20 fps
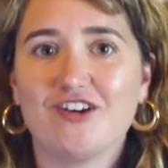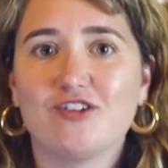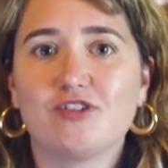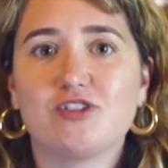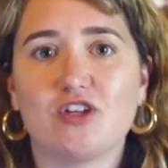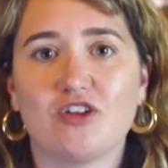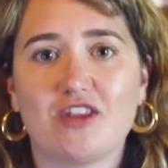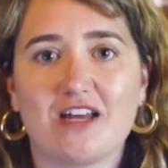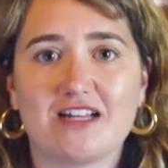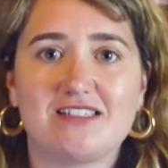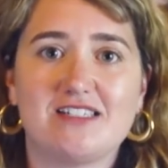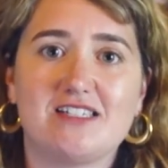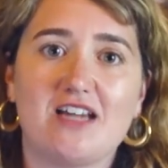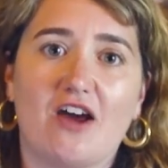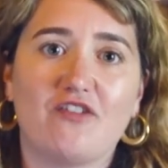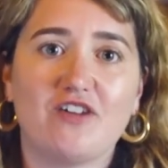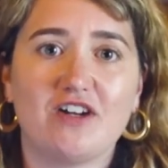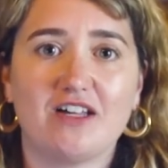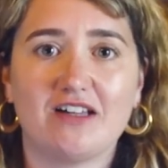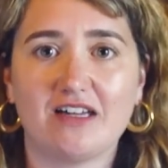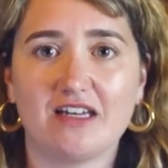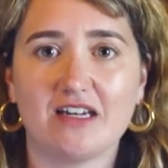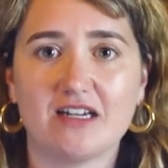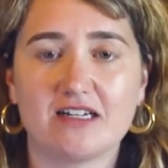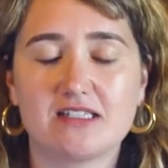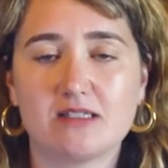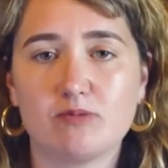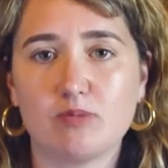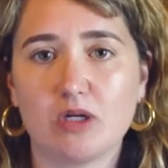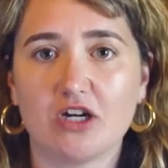So that's definitely an
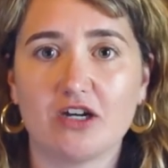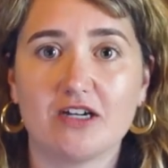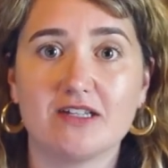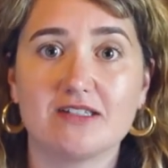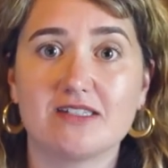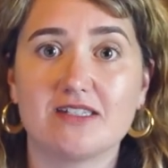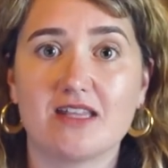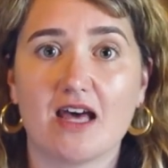experience